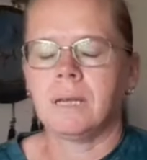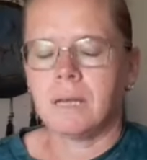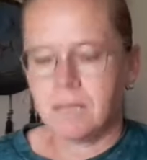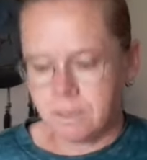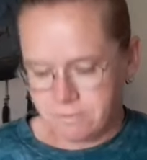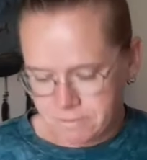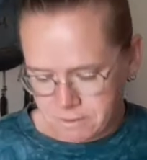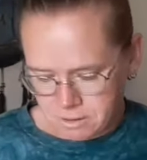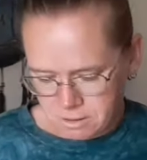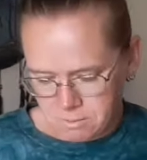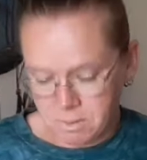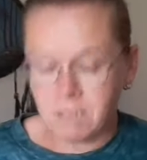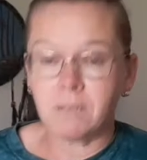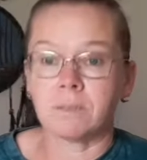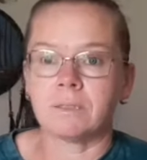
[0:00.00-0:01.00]
elephant
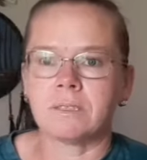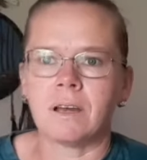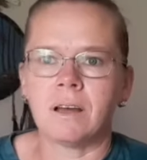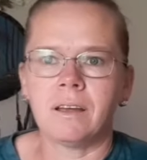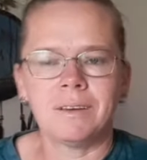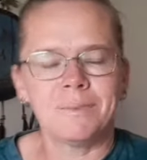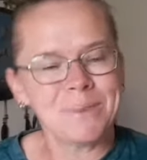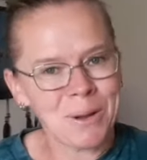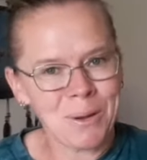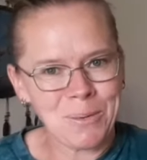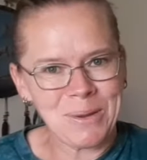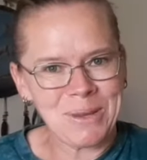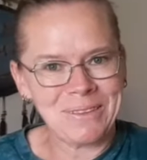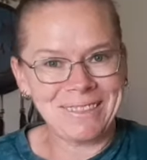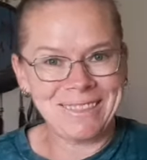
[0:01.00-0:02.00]
because I am
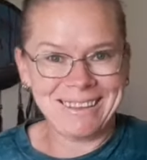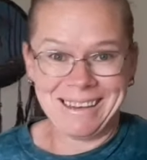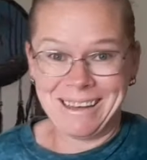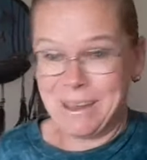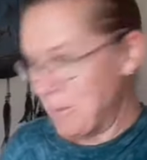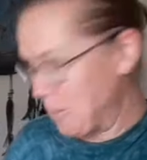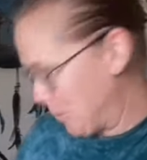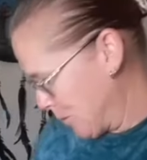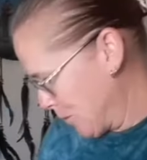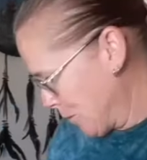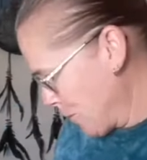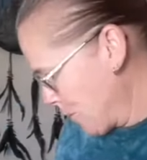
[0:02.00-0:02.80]
hoping that it will